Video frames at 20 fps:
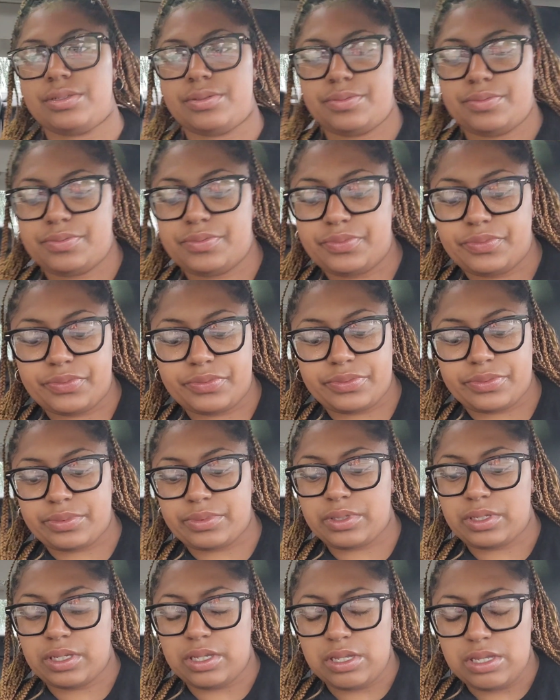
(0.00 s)

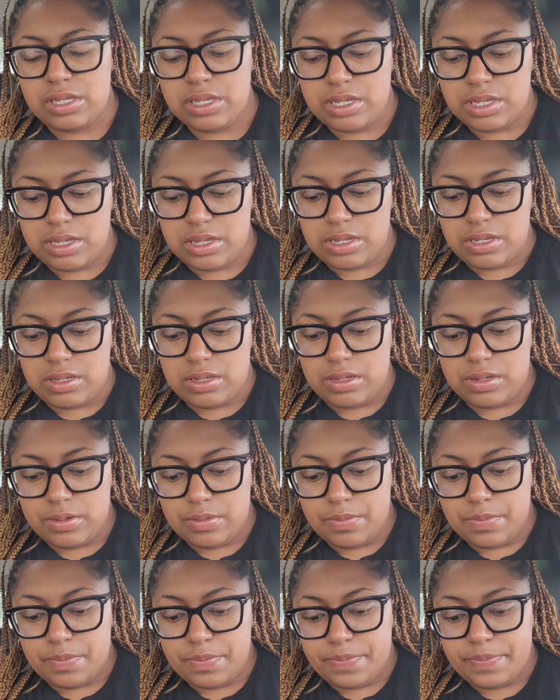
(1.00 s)

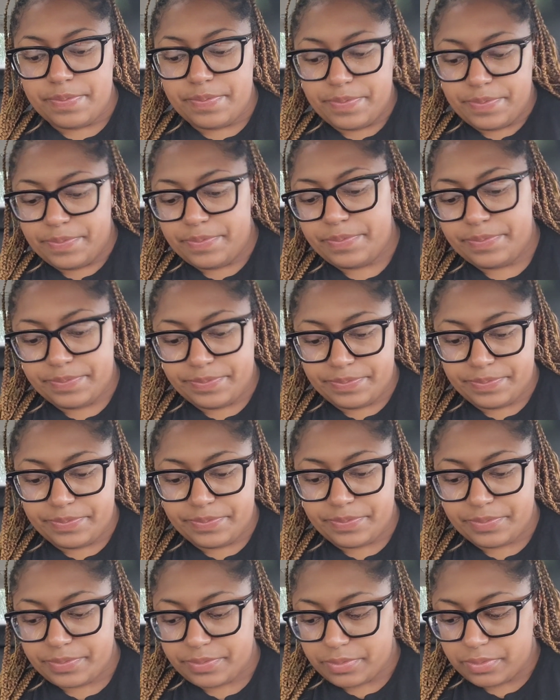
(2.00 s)

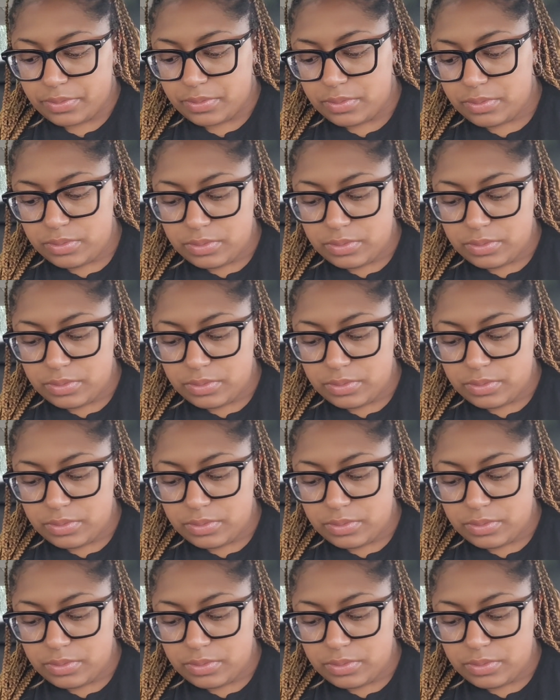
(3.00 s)
No one is speaking in this clip.